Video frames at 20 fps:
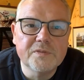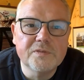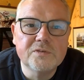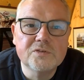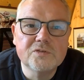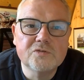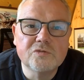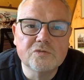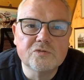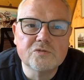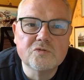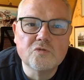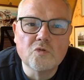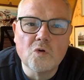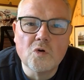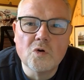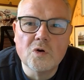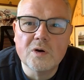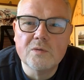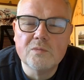
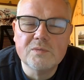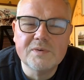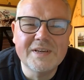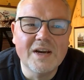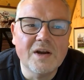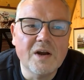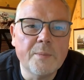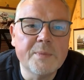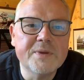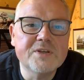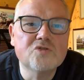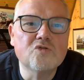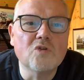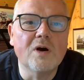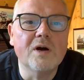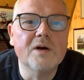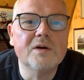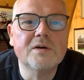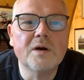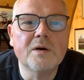strong. Yeah, I mean,
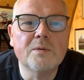strong.